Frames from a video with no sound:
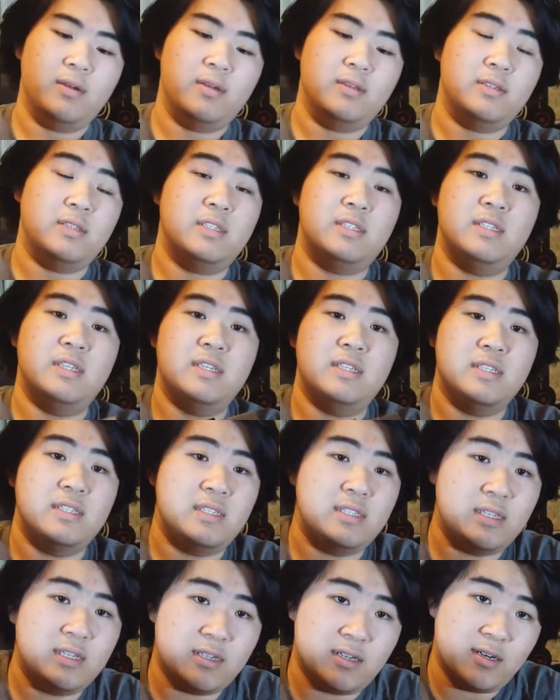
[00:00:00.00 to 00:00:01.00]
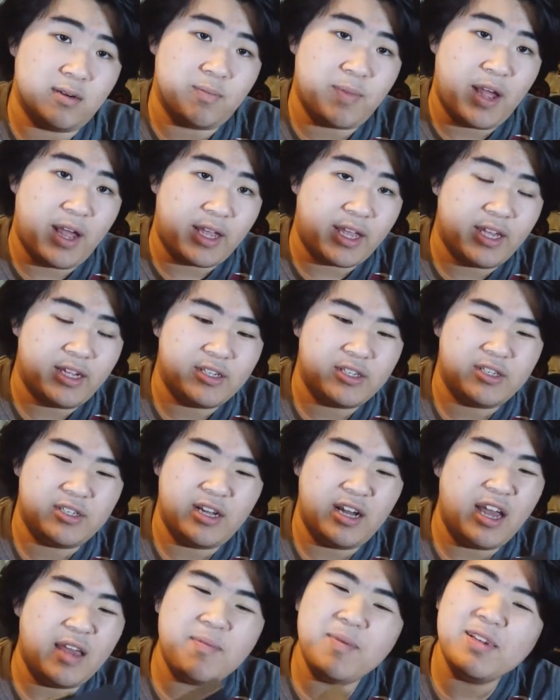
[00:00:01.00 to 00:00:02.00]
This is their package.
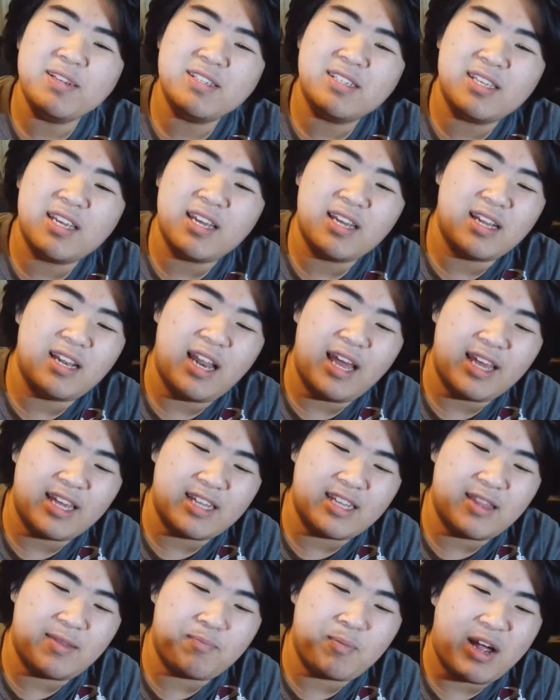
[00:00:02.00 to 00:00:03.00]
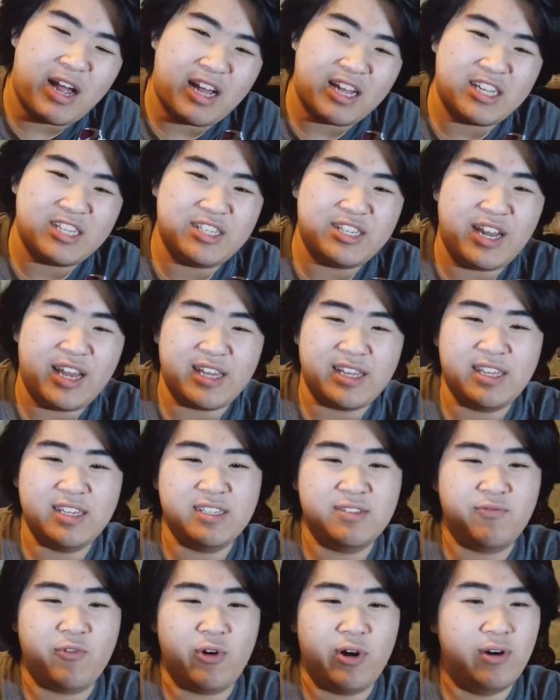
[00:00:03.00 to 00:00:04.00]
I've been seeing like package like this
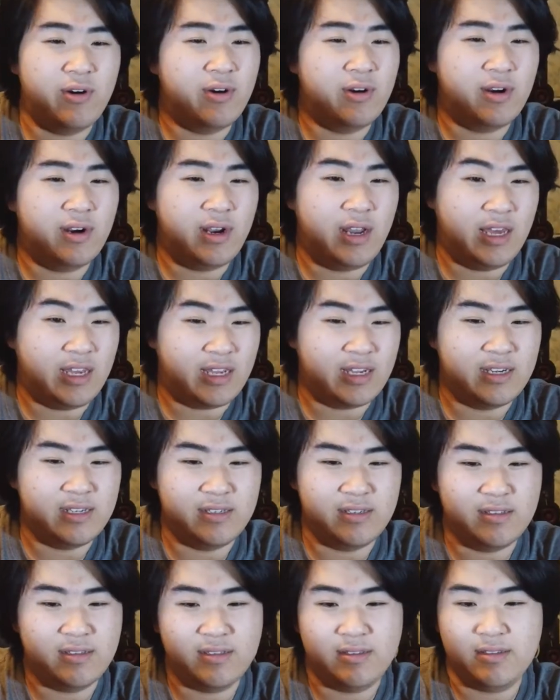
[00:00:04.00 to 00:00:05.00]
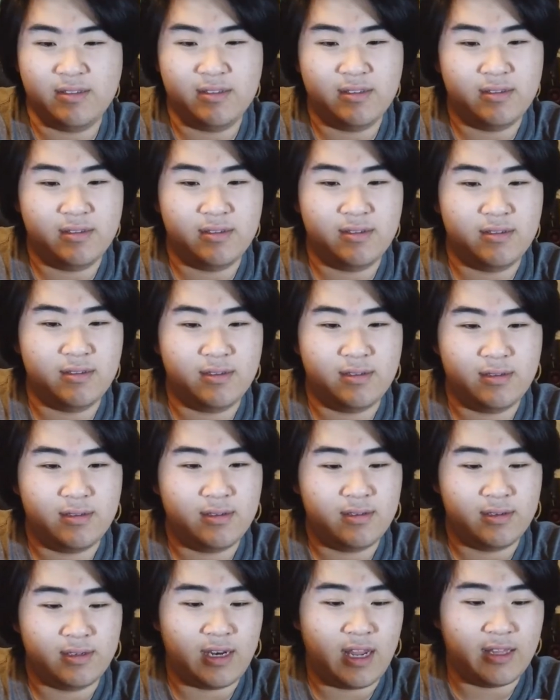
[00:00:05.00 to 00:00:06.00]
for like
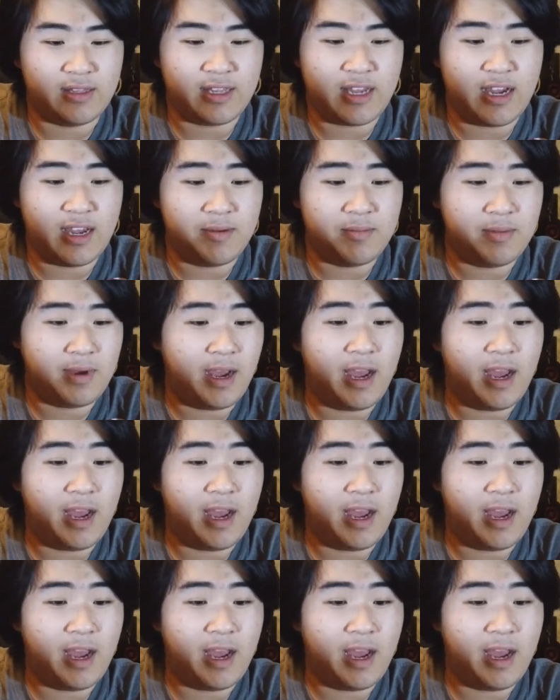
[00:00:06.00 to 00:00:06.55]
a long time.